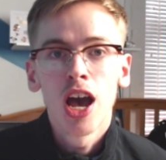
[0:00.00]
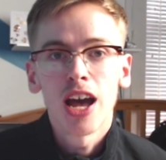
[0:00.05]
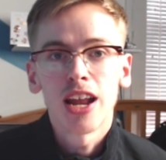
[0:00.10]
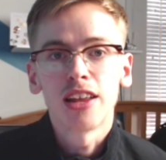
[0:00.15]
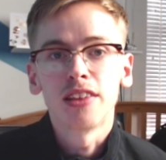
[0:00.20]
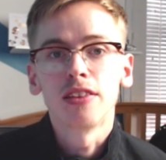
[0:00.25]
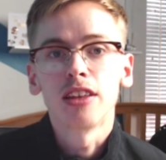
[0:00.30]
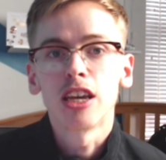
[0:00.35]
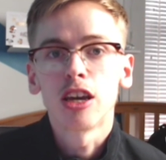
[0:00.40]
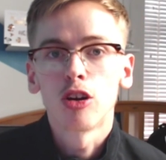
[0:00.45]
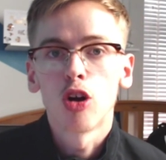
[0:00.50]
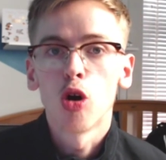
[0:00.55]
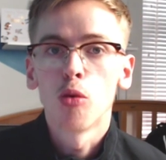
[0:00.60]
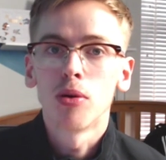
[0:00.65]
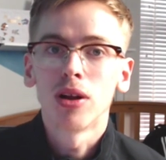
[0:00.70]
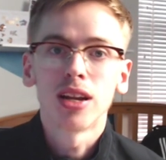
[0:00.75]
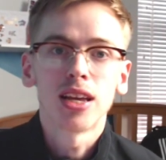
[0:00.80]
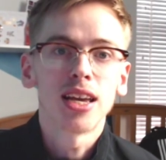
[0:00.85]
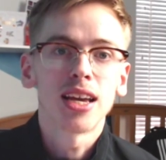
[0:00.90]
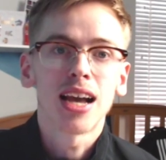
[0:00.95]
are in the
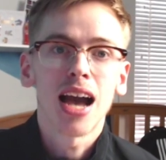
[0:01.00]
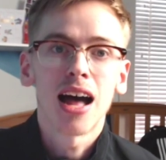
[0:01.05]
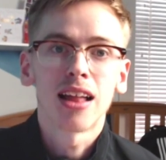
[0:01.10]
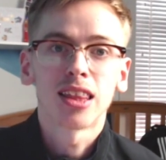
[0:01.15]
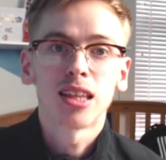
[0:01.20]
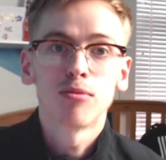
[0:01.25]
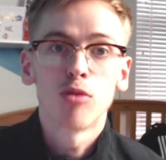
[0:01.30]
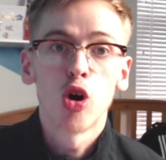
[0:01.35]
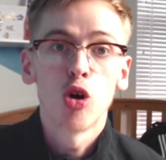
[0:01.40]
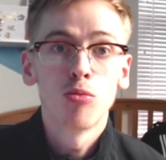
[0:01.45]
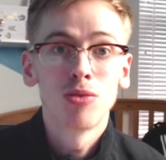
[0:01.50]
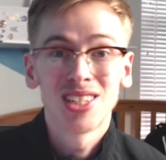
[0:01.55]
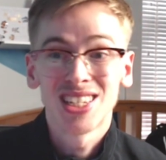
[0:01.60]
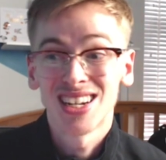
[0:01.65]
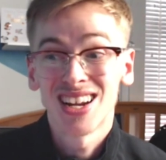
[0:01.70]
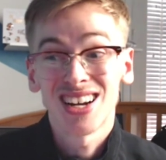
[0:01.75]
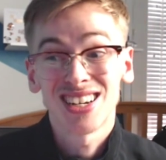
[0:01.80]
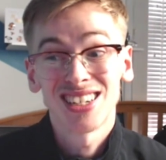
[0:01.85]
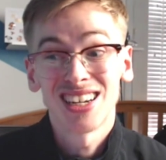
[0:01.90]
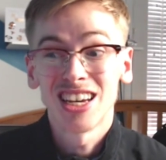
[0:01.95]
Europa League at the moment and
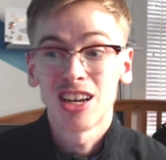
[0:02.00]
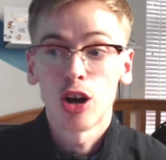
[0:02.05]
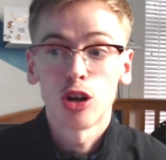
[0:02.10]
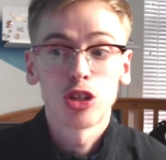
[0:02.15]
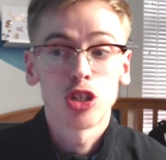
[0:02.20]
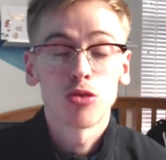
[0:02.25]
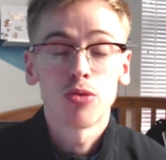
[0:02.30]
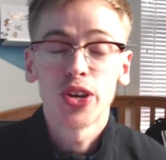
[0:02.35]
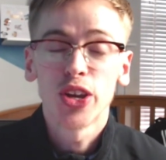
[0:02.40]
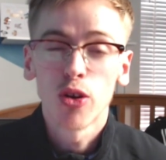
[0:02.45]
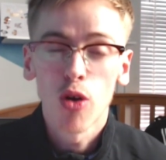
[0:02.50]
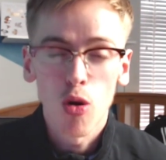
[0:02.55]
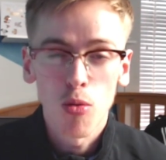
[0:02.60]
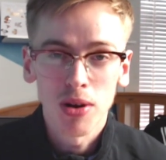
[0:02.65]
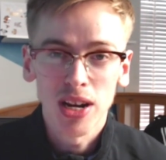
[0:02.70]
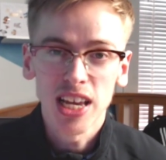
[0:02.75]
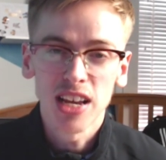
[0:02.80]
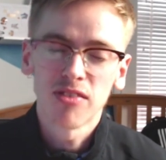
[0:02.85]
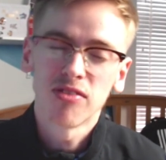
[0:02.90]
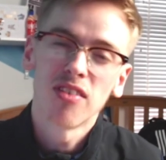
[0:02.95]
actually got to a Europa
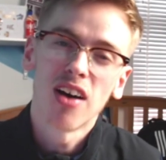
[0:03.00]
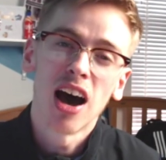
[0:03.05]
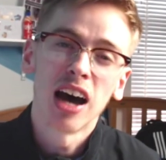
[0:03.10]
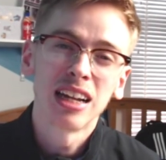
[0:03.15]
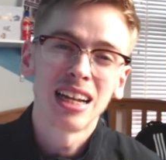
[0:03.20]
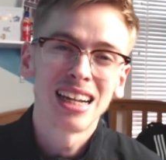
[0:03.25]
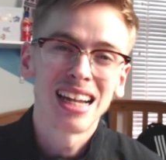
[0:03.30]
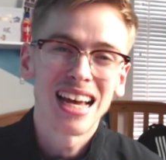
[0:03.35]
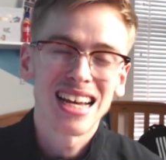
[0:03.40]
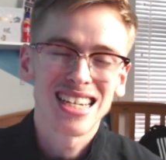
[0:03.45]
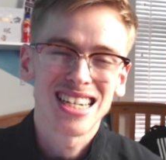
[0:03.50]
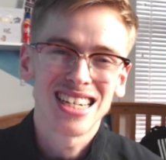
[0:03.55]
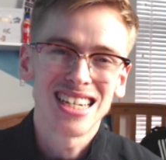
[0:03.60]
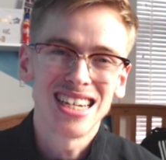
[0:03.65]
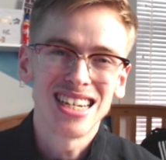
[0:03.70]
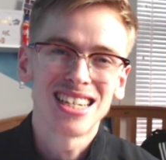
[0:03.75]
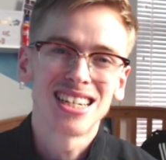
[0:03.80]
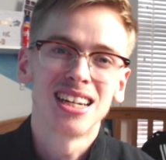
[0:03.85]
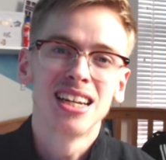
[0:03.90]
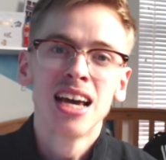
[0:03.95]
League final last
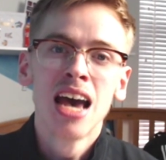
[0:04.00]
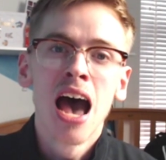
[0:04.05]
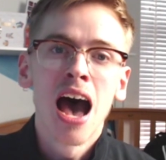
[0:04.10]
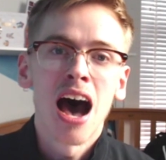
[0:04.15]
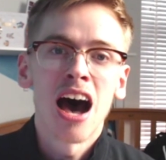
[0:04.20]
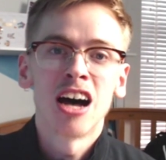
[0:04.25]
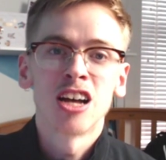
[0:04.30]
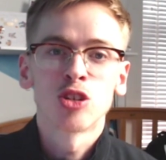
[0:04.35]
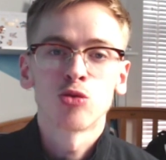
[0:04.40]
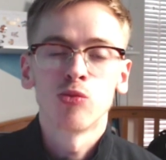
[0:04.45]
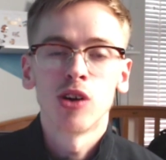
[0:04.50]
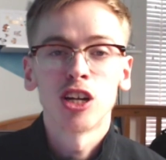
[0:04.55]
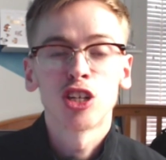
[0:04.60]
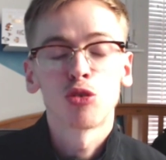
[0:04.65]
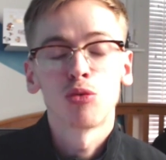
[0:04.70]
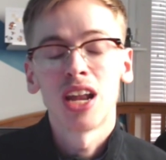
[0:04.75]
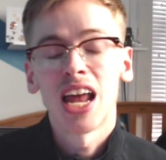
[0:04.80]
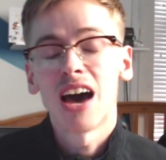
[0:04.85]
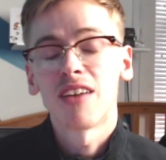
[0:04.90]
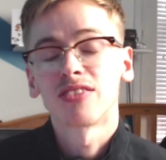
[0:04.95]
season as well. So
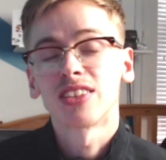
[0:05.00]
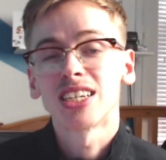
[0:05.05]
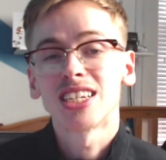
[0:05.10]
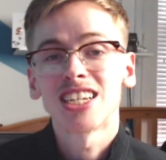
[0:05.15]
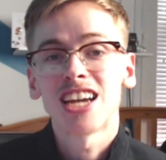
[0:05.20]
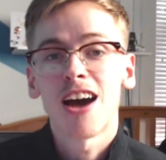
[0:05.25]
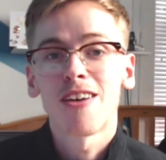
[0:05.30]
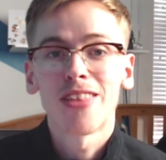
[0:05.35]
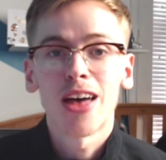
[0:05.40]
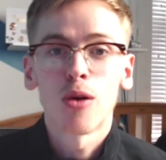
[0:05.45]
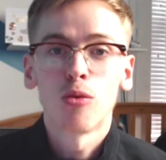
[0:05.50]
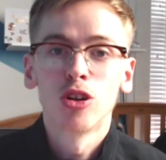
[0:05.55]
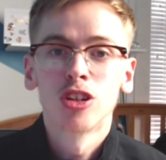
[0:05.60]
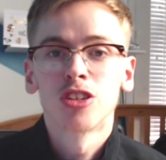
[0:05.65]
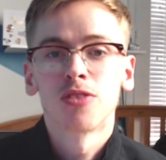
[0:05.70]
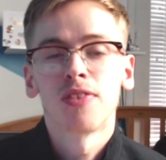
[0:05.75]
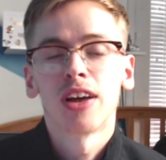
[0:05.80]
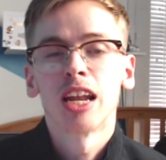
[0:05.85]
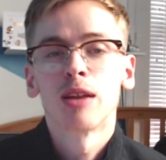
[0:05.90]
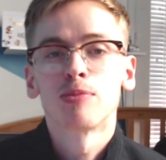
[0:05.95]
we'll have to see how that one
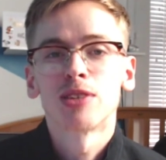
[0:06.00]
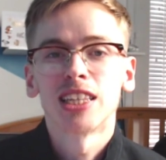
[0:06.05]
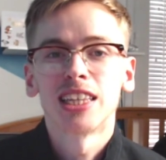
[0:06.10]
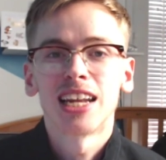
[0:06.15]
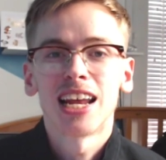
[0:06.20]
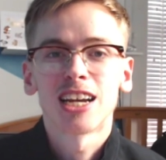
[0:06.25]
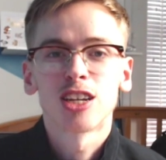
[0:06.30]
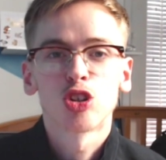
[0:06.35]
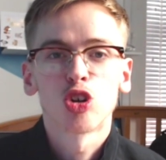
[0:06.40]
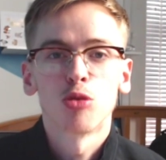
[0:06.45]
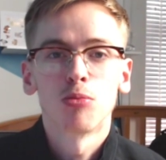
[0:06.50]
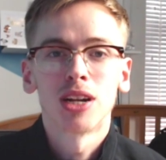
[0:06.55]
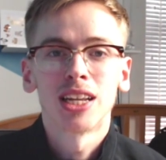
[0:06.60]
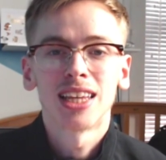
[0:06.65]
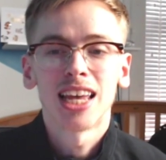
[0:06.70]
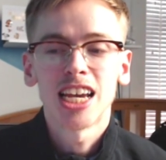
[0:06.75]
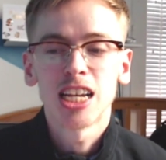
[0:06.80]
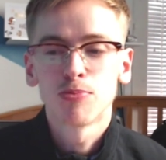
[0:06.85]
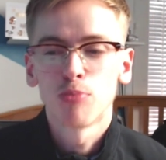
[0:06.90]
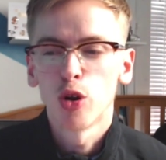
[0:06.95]
develops in the next couple of
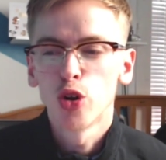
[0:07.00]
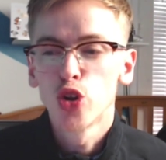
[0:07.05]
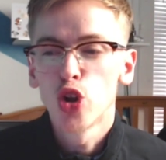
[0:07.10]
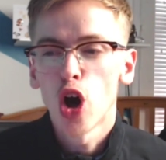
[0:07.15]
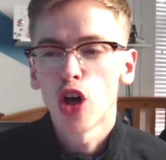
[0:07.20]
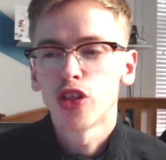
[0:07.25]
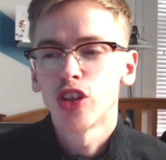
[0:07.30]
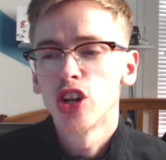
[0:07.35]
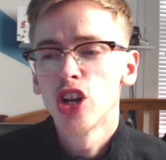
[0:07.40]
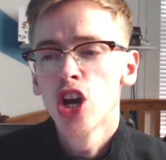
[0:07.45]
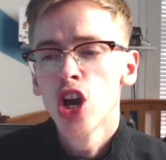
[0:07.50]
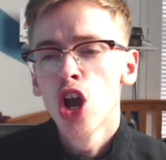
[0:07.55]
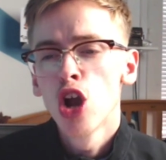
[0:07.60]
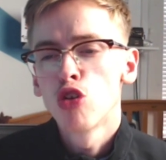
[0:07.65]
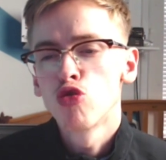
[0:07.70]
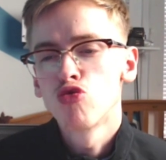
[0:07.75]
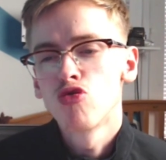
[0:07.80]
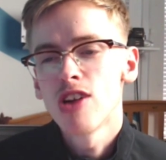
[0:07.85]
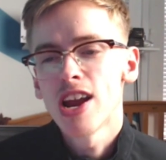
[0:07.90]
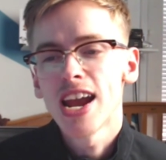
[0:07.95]
days, but nothing
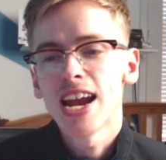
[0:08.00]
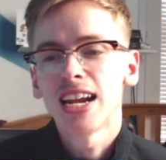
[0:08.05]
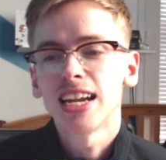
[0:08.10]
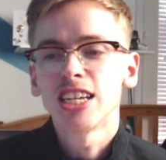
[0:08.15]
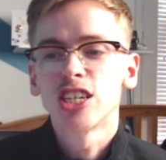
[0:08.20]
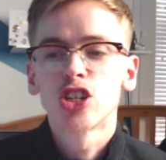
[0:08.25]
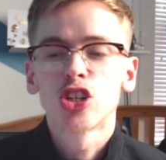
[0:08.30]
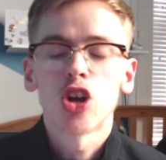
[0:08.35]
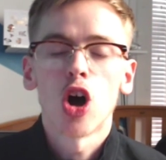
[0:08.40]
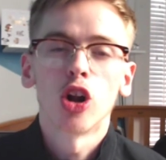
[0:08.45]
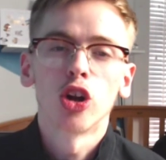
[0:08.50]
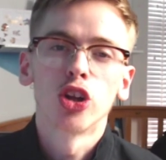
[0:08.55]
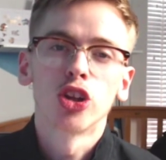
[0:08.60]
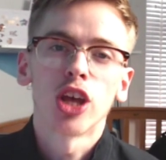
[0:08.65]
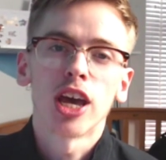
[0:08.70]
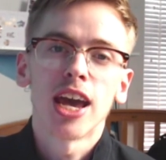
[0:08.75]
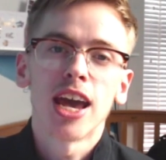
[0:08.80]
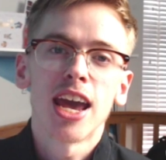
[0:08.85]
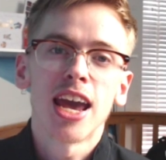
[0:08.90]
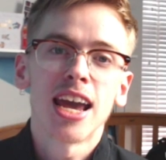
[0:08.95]
really solid
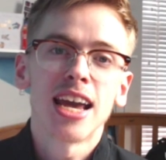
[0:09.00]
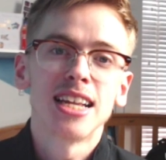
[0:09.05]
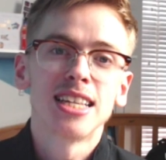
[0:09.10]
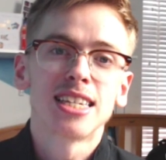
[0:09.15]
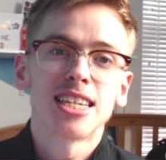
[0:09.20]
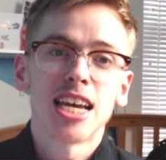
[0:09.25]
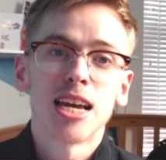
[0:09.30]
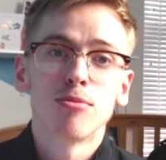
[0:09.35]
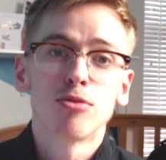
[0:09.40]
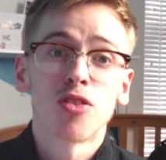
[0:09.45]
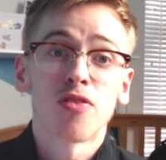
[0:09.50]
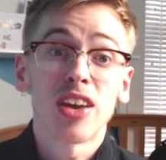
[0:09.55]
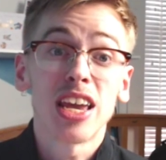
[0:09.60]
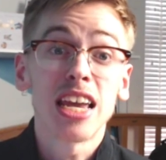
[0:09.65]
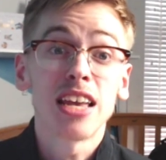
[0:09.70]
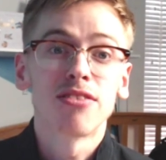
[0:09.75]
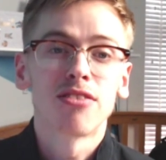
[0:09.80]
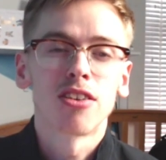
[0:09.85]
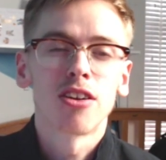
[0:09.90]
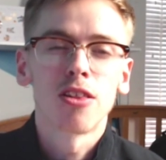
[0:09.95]
in terms of
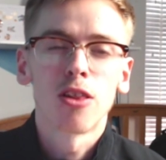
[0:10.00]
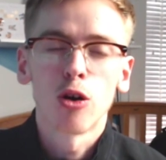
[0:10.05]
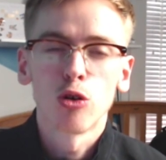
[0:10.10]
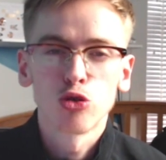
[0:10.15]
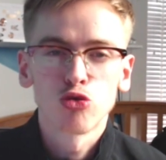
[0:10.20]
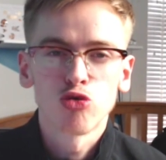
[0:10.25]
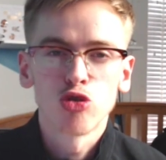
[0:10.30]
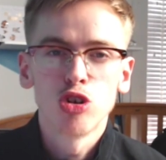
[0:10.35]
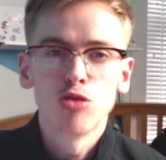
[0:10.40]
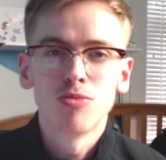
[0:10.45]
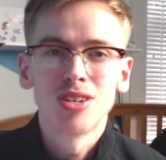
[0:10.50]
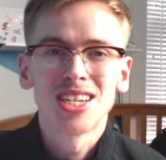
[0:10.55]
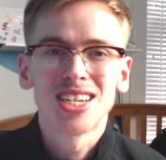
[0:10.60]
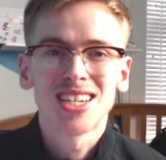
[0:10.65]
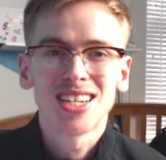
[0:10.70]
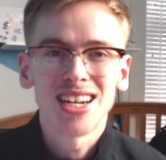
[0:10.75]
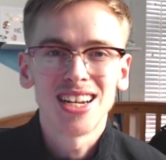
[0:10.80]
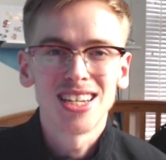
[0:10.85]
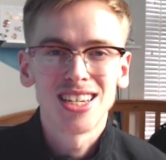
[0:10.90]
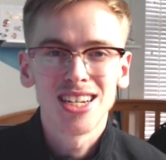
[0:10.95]
either of those rumours
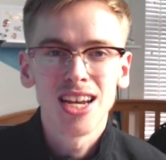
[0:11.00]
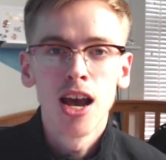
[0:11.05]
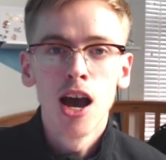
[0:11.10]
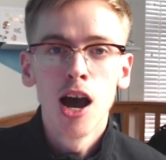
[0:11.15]
since